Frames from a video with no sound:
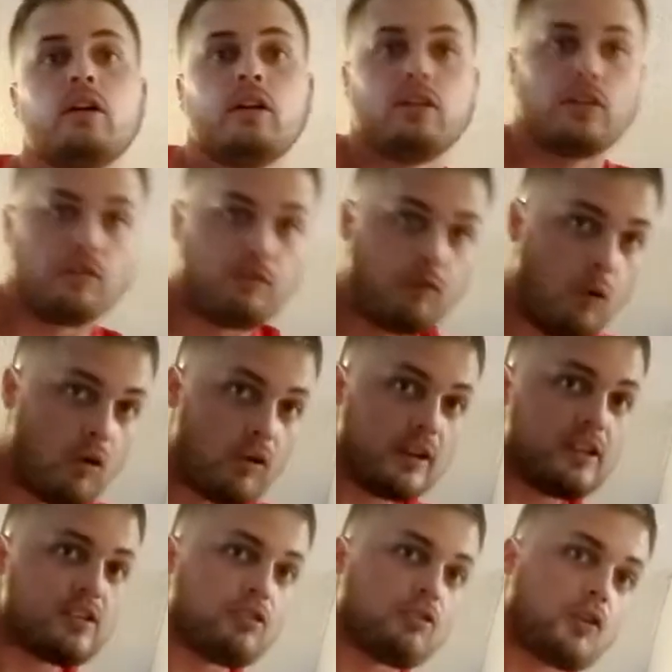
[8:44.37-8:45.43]
The 40s
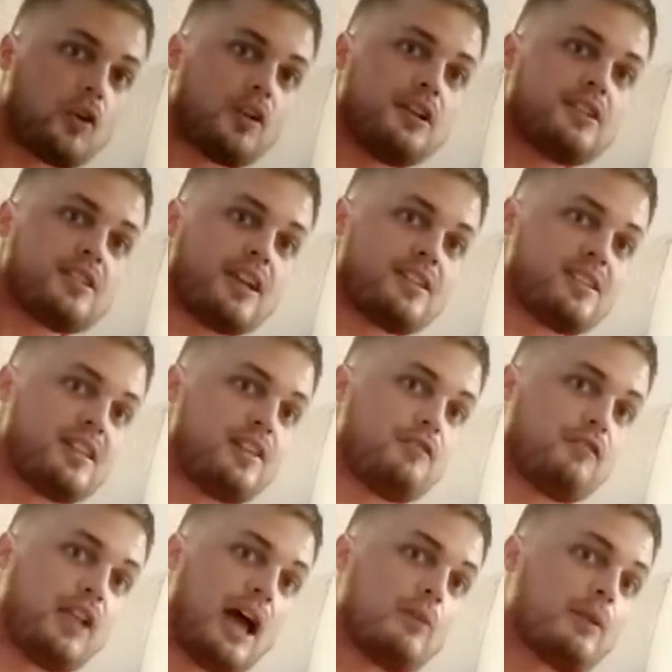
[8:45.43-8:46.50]
and 30s I send in
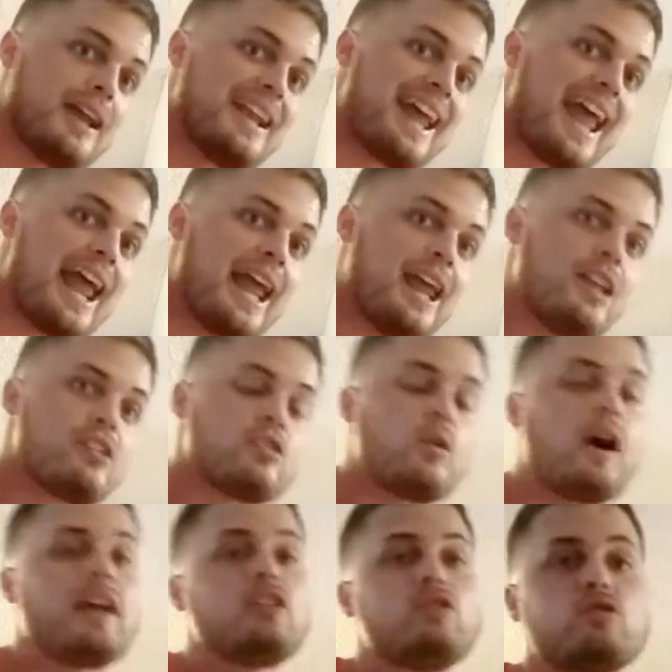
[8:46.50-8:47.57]
flat rate A, so
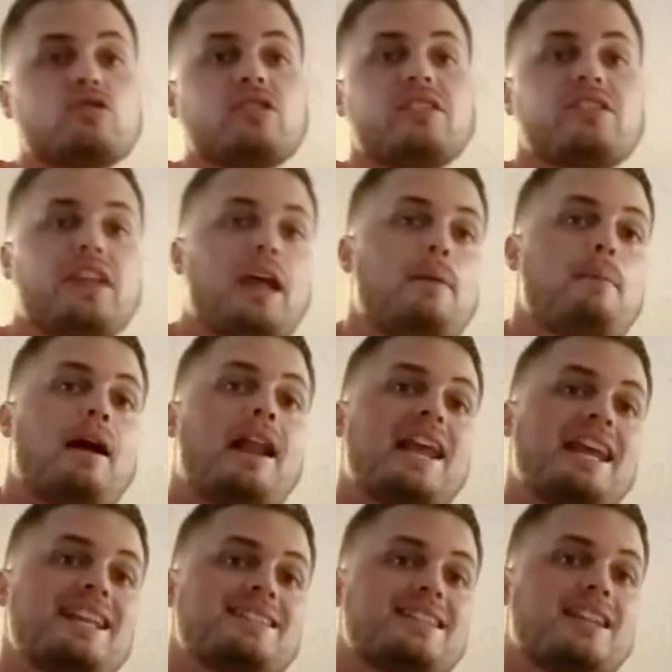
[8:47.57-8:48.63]
I usually say about
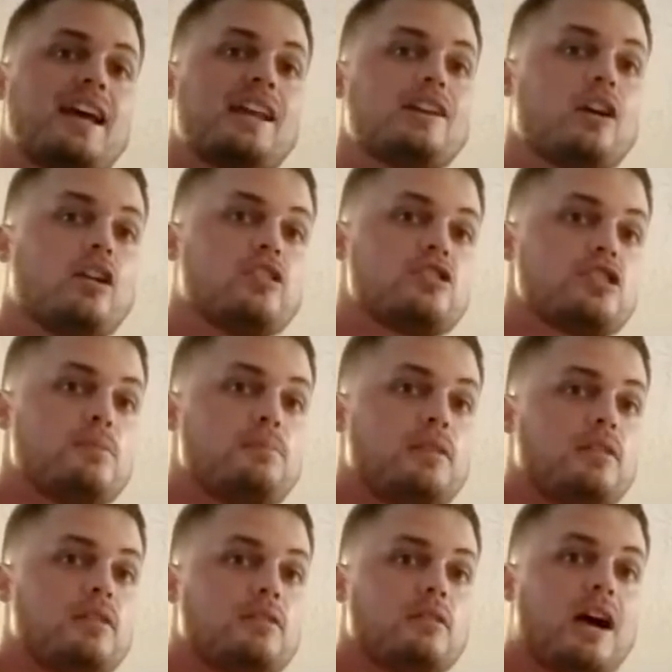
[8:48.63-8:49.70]
$8 to $9
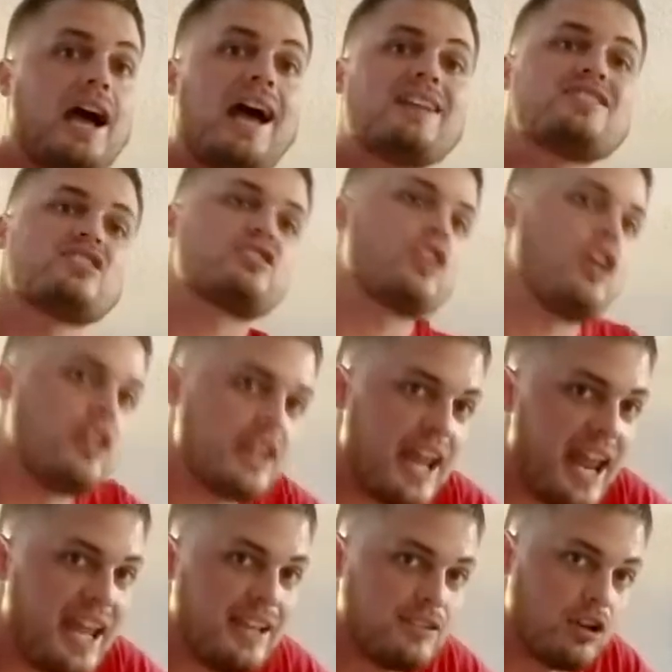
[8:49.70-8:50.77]
shipping. I just call it at
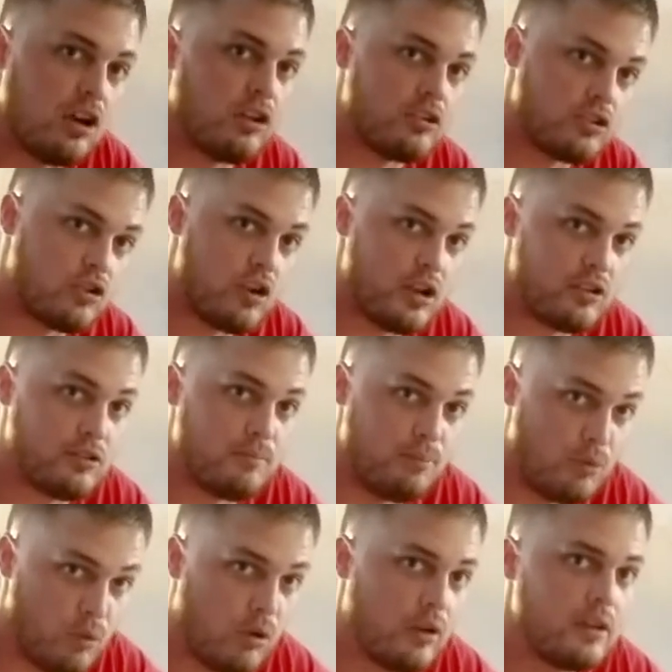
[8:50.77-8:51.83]
$8 across the
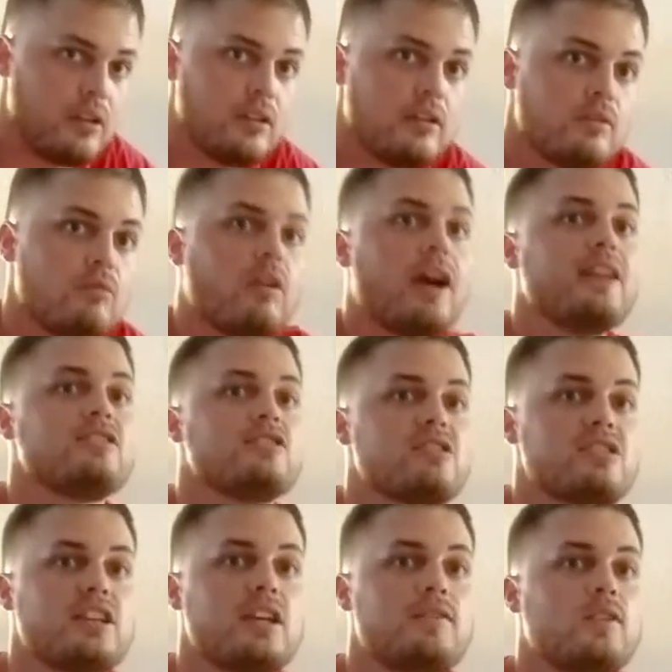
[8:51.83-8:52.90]
board, right, just
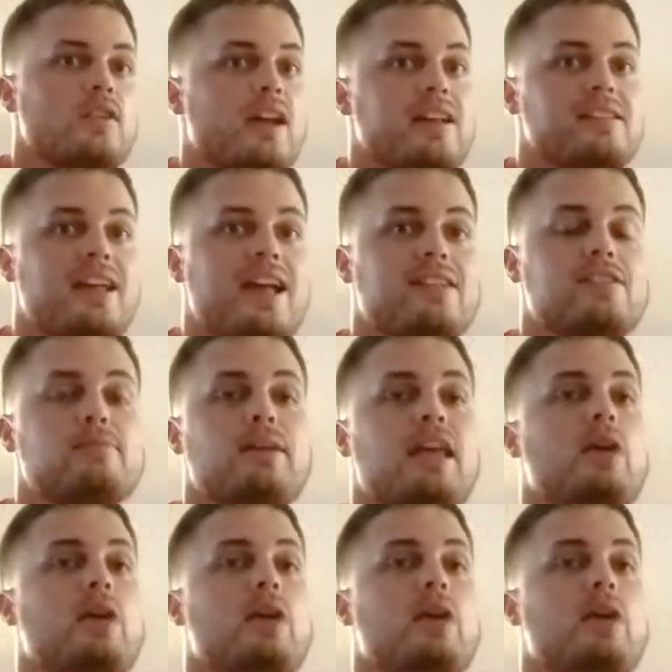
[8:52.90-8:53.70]
to give you a nice estimate.